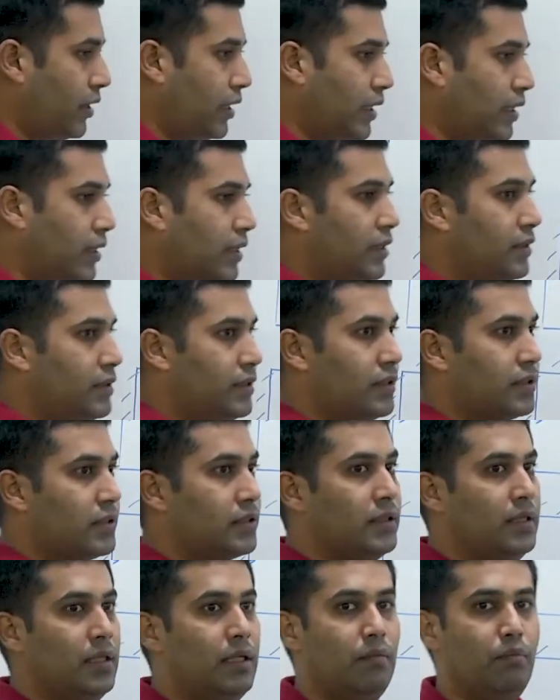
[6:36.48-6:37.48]
increases
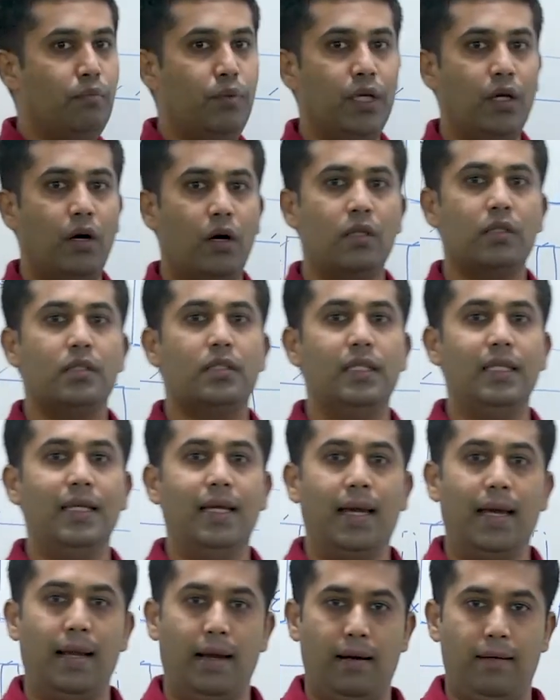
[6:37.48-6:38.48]
beyond
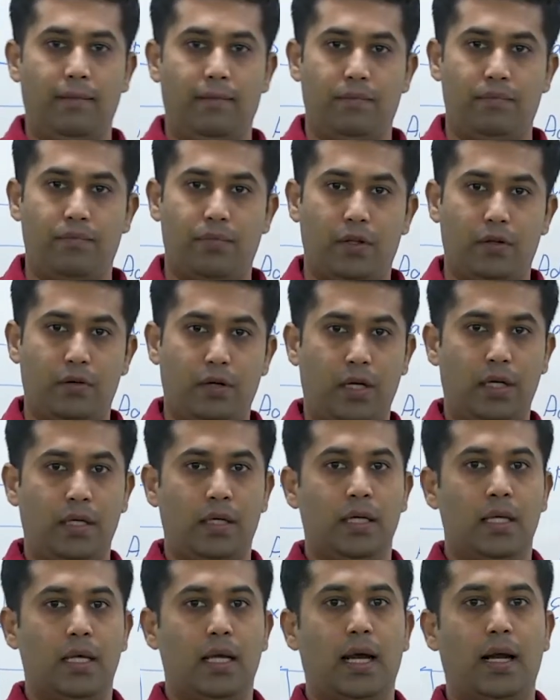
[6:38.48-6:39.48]
TL, right?
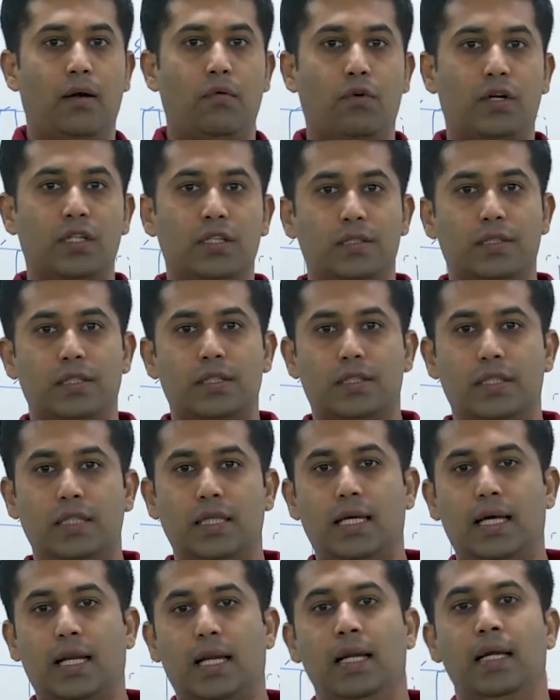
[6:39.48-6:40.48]
And what is this
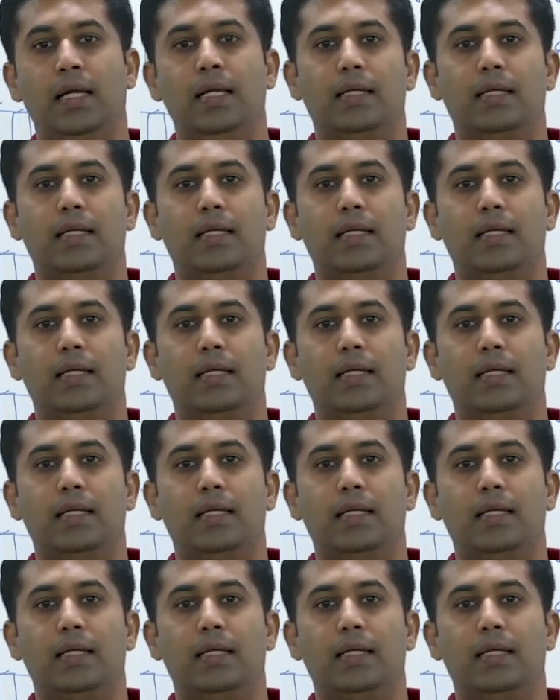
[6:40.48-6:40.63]
TL?